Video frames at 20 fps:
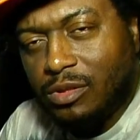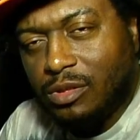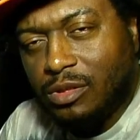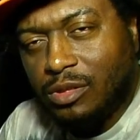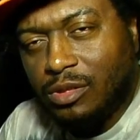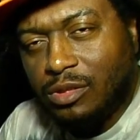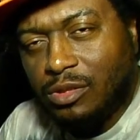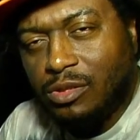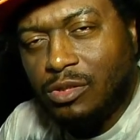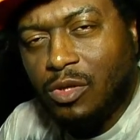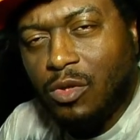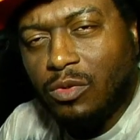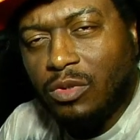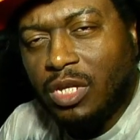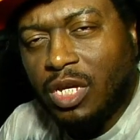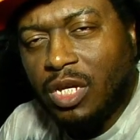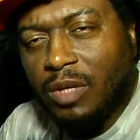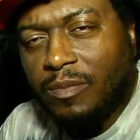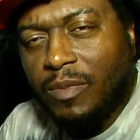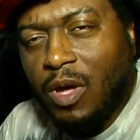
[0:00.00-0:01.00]
You don't think
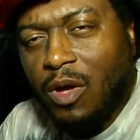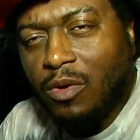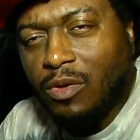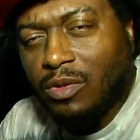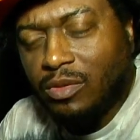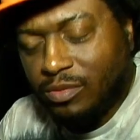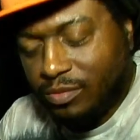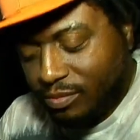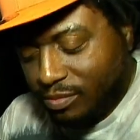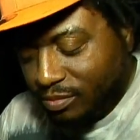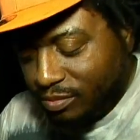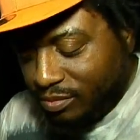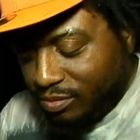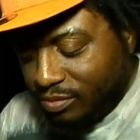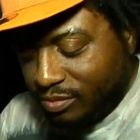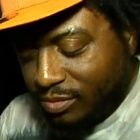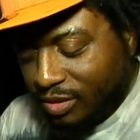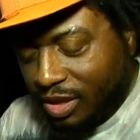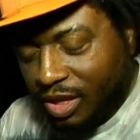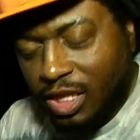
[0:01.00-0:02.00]
about
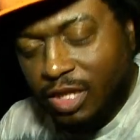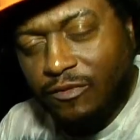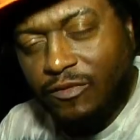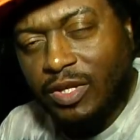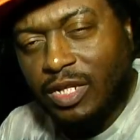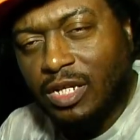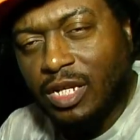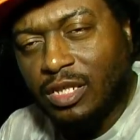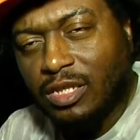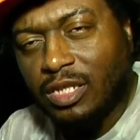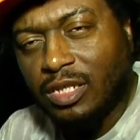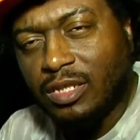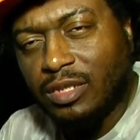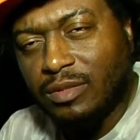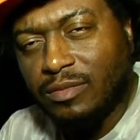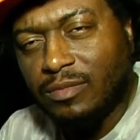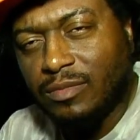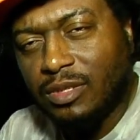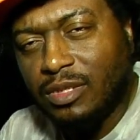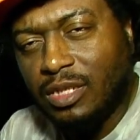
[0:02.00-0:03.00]
giving nothing,
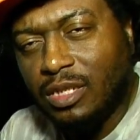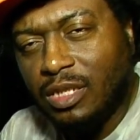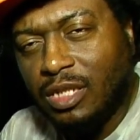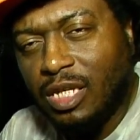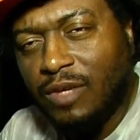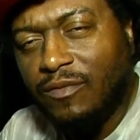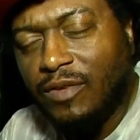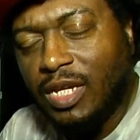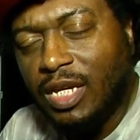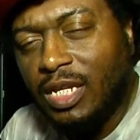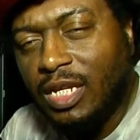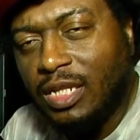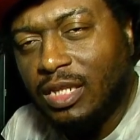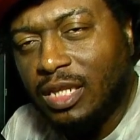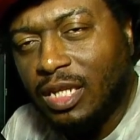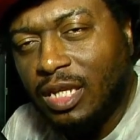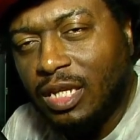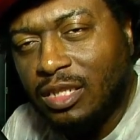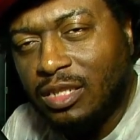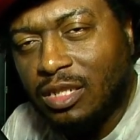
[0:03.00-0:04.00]
giving
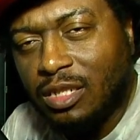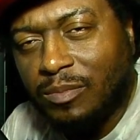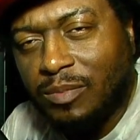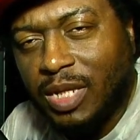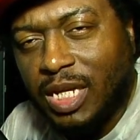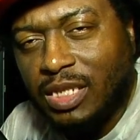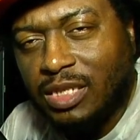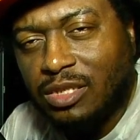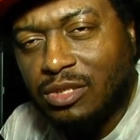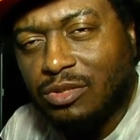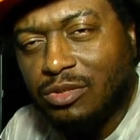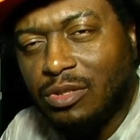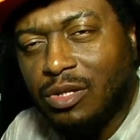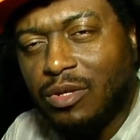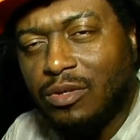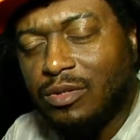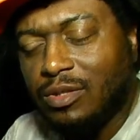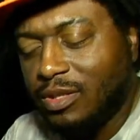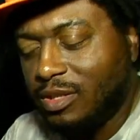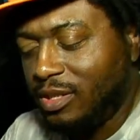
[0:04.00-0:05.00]
anything to the places you go.
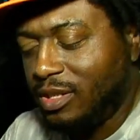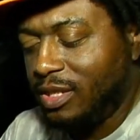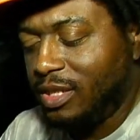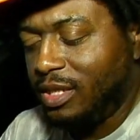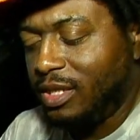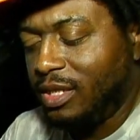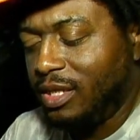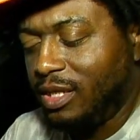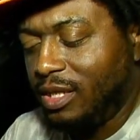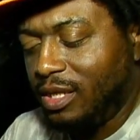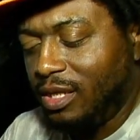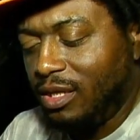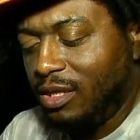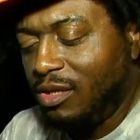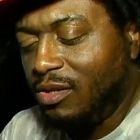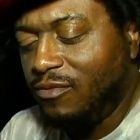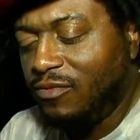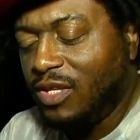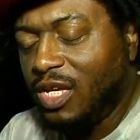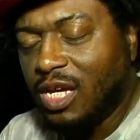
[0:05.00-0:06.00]
You
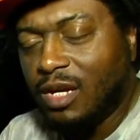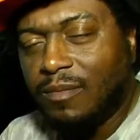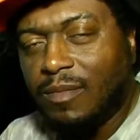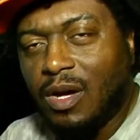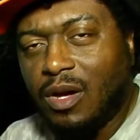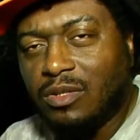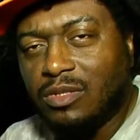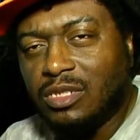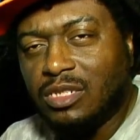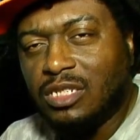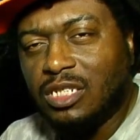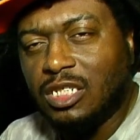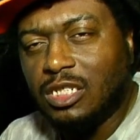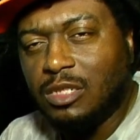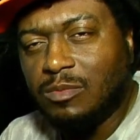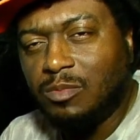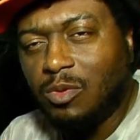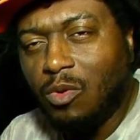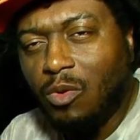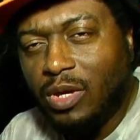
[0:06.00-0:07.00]
think about just
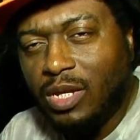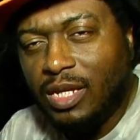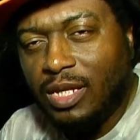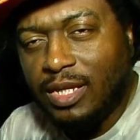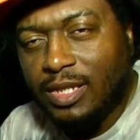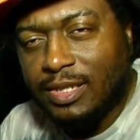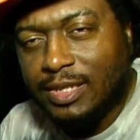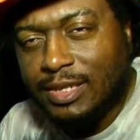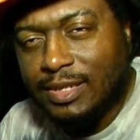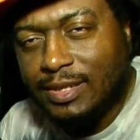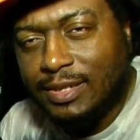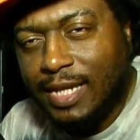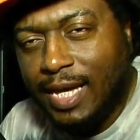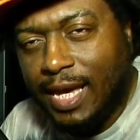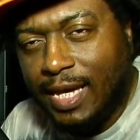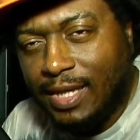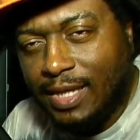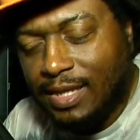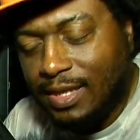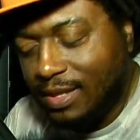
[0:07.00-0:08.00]
exploiting and just
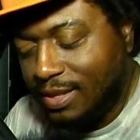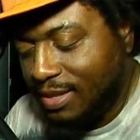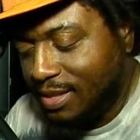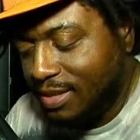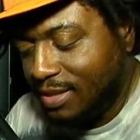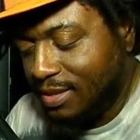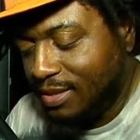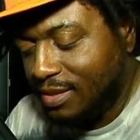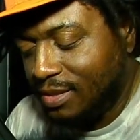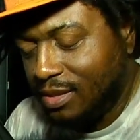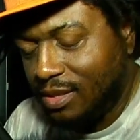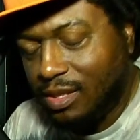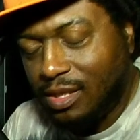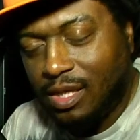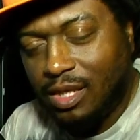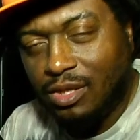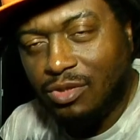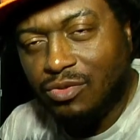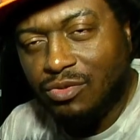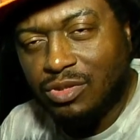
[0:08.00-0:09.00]
taking,
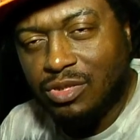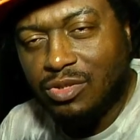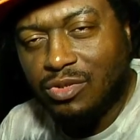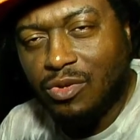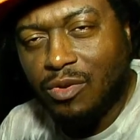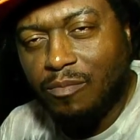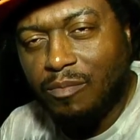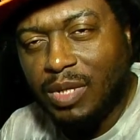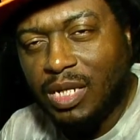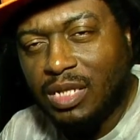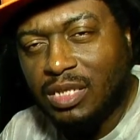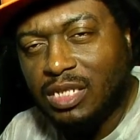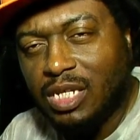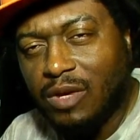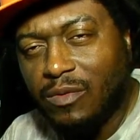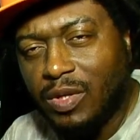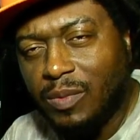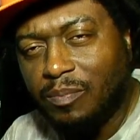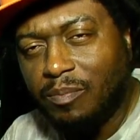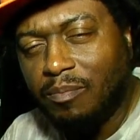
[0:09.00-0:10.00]
using your
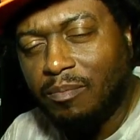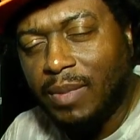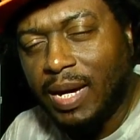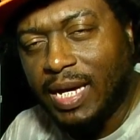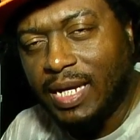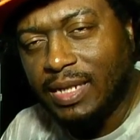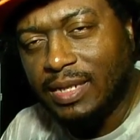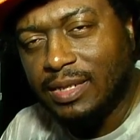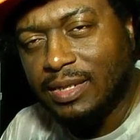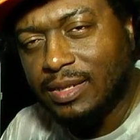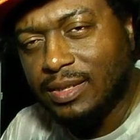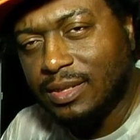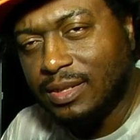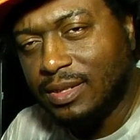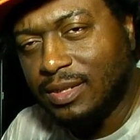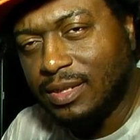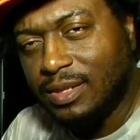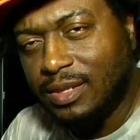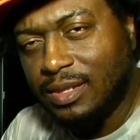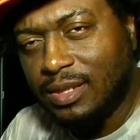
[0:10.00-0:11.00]
military might
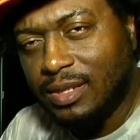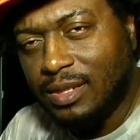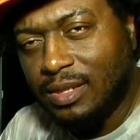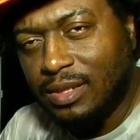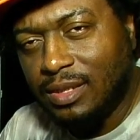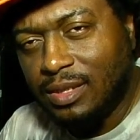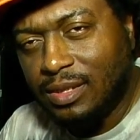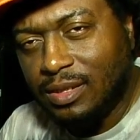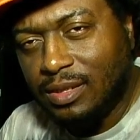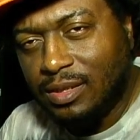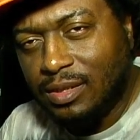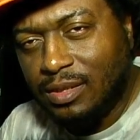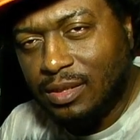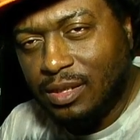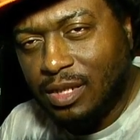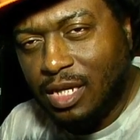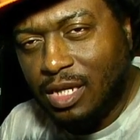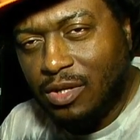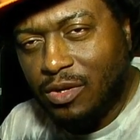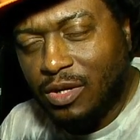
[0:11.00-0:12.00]

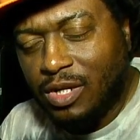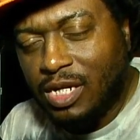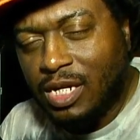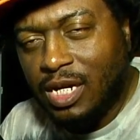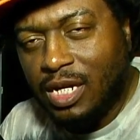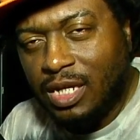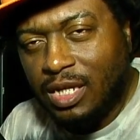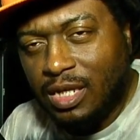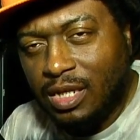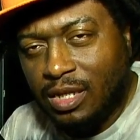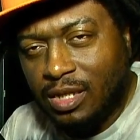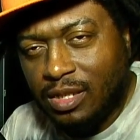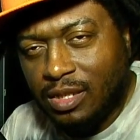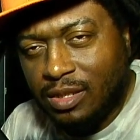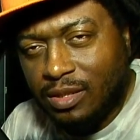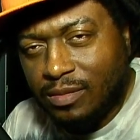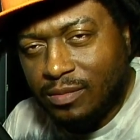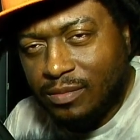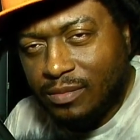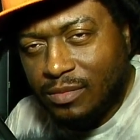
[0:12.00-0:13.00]
and your cunning,
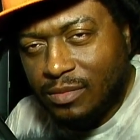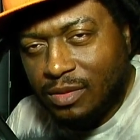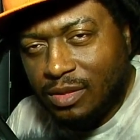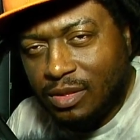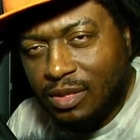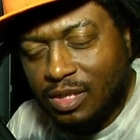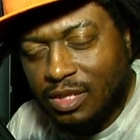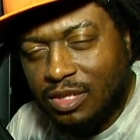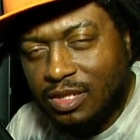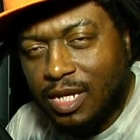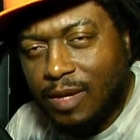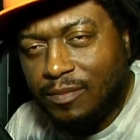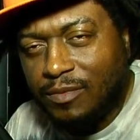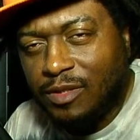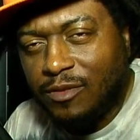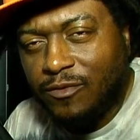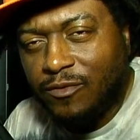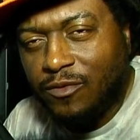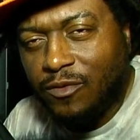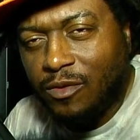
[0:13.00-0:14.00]
deceptive